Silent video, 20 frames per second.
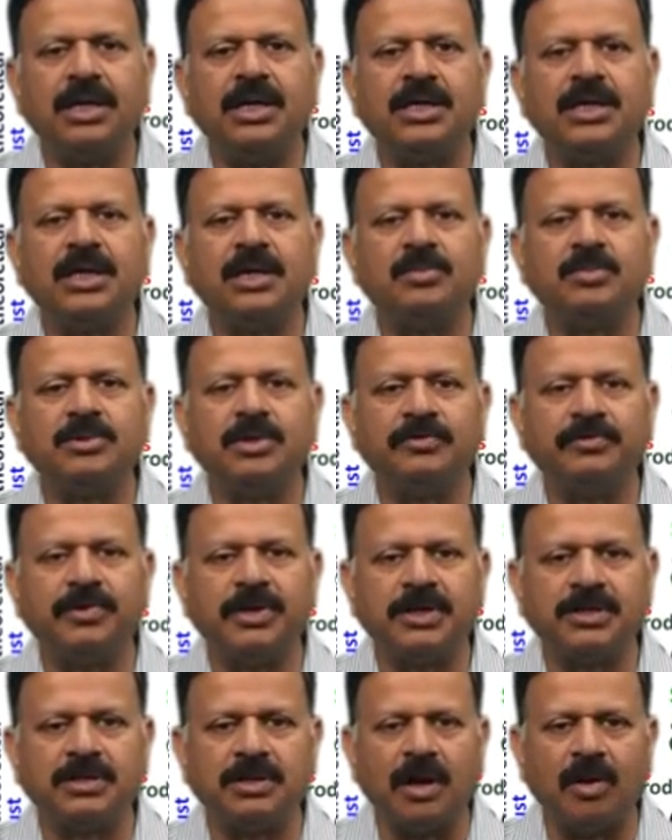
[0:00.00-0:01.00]
in terms of
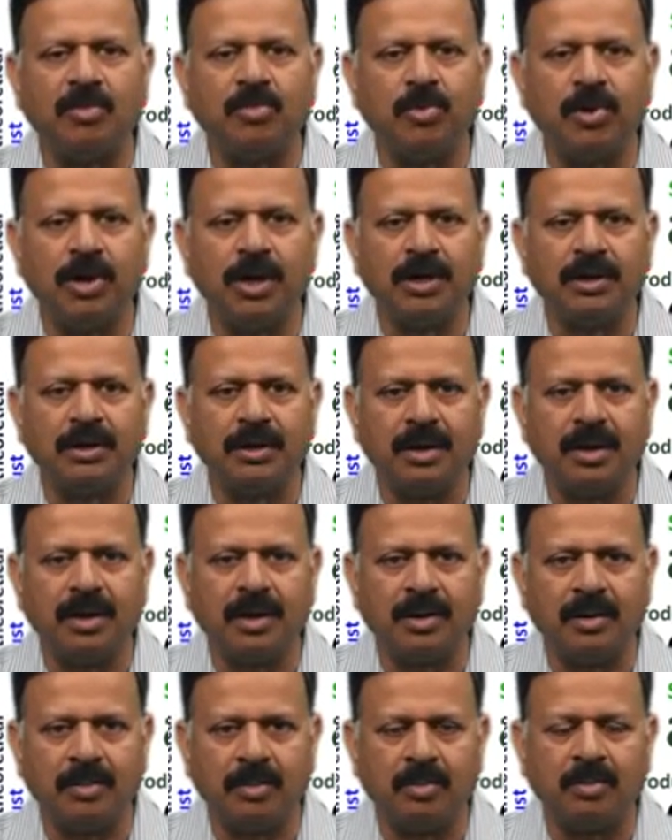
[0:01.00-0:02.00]
its upward
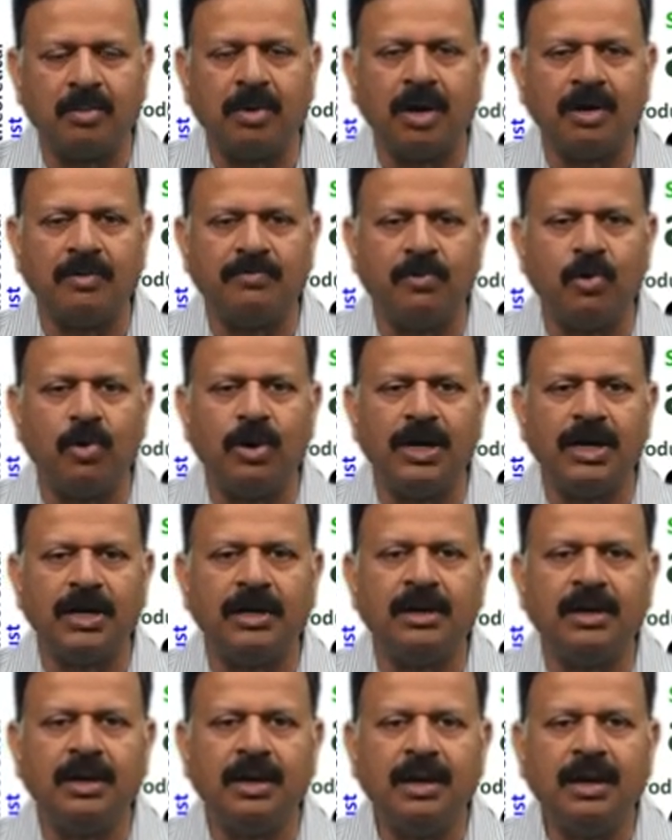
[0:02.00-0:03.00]

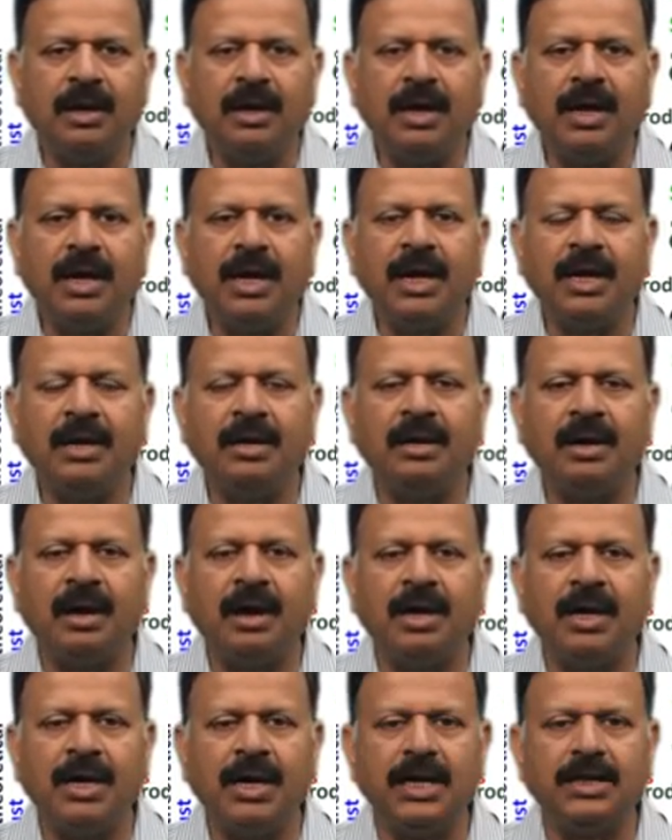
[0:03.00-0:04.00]
unfolding. And
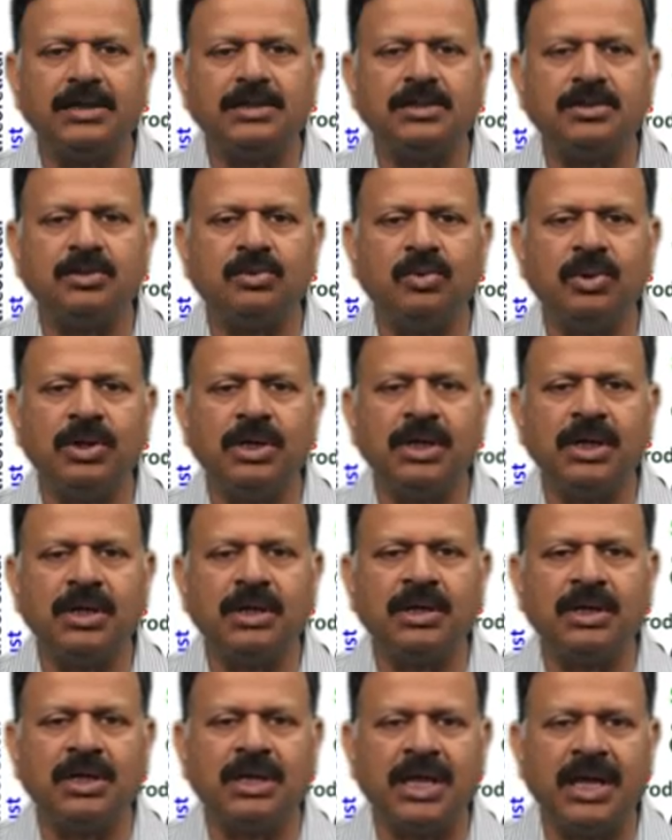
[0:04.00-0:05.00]
unless we
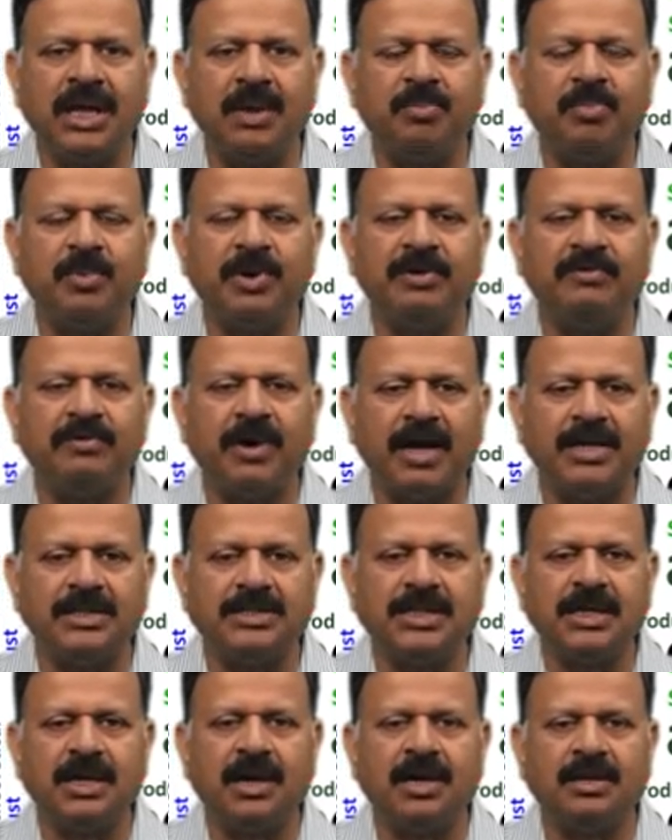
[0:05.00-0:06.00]
keep
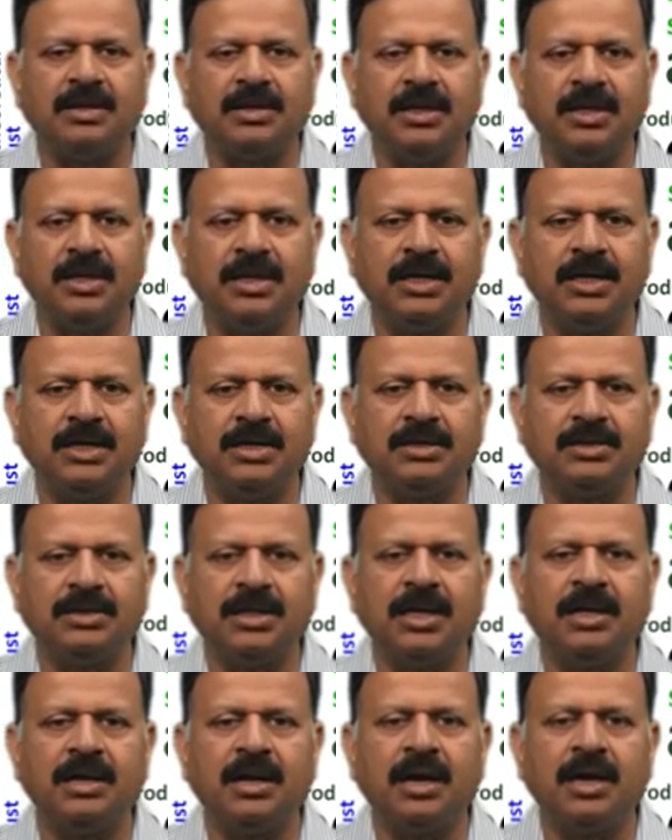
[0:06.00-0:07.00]
revising our theories
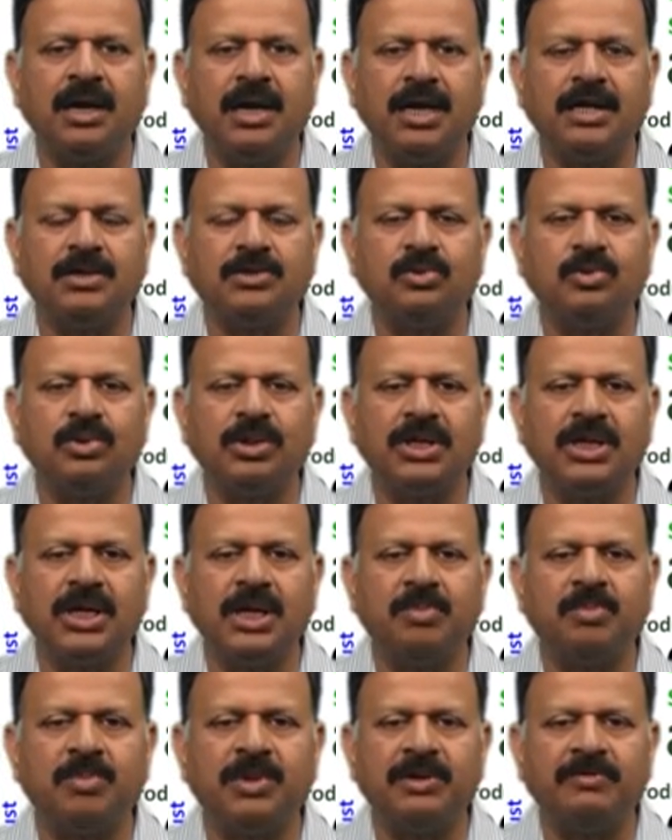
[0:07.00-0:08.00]
and unless we
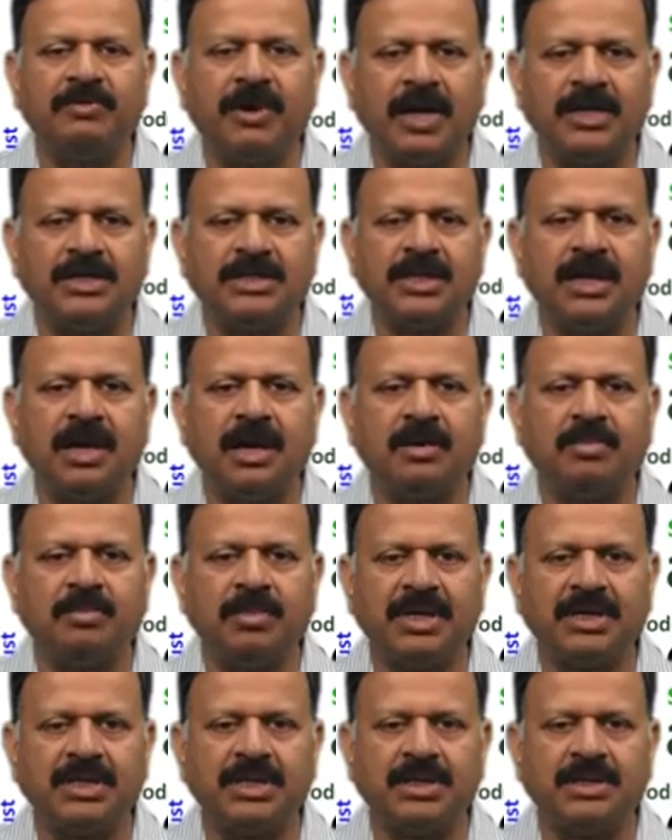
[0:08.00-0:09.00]
keep revising our
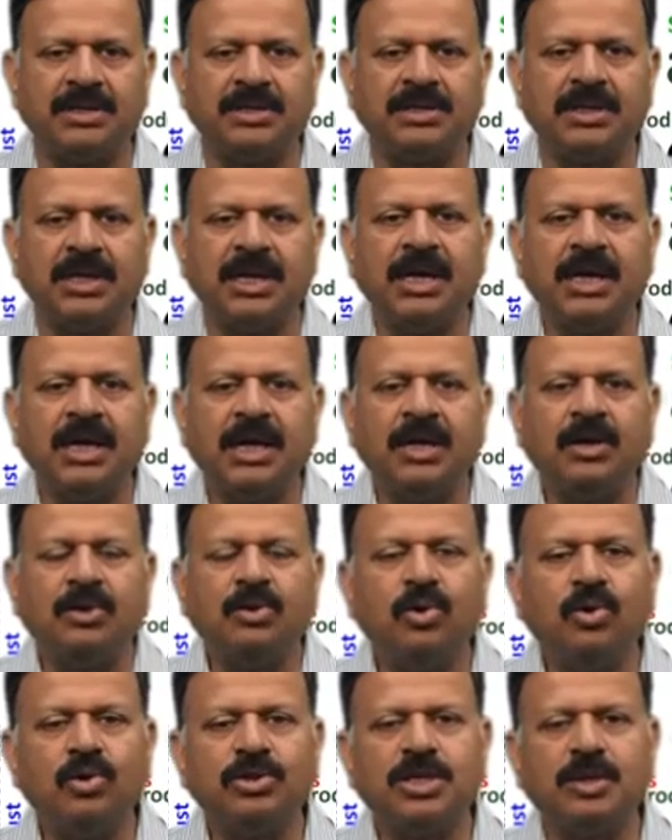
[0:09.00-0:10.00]
methods,
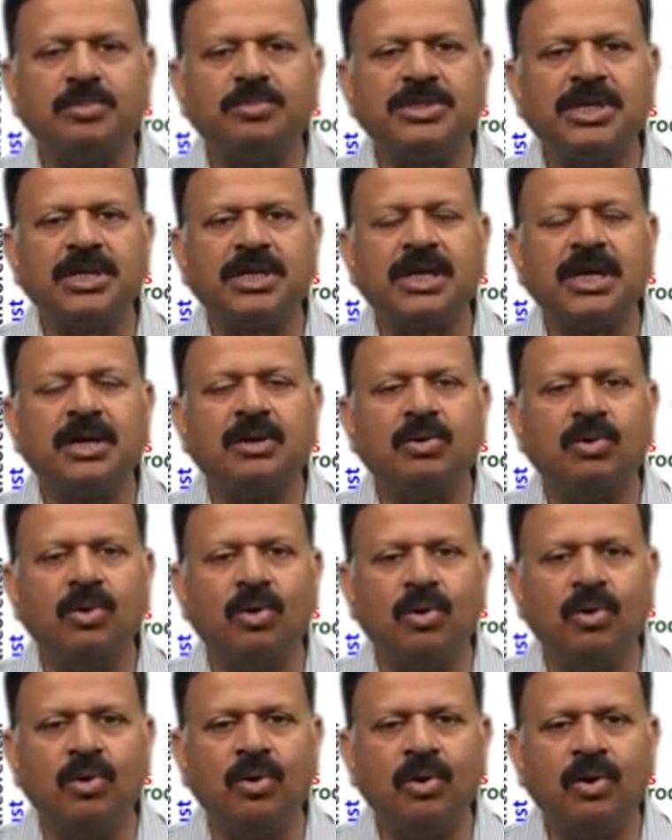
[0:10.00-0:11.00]
no subject can
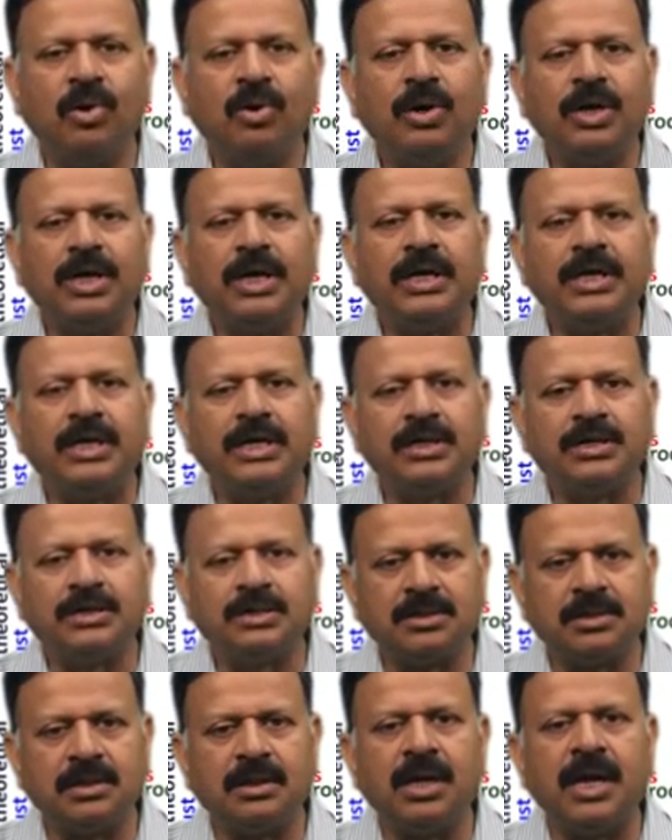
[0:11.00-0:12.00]
grow in
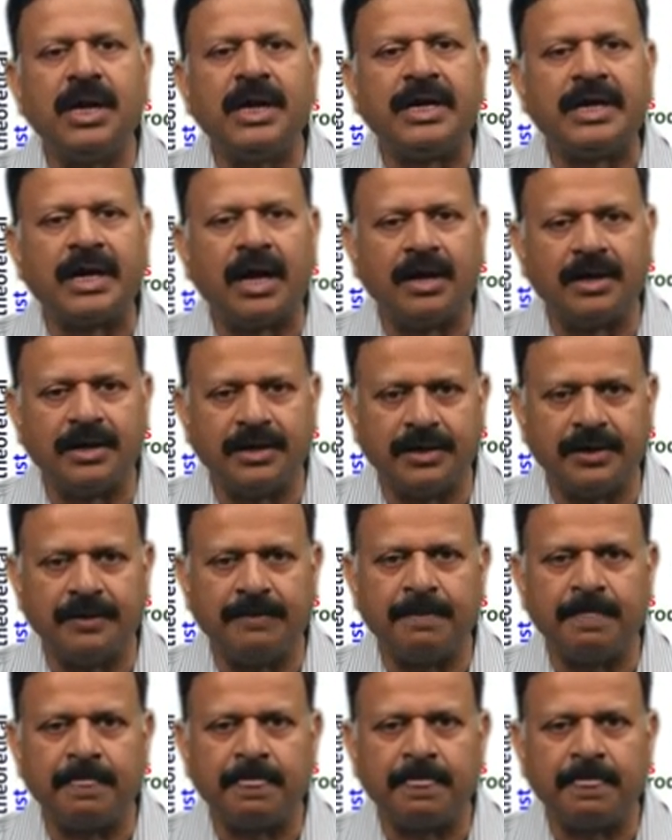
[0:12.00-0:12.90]
its entirety.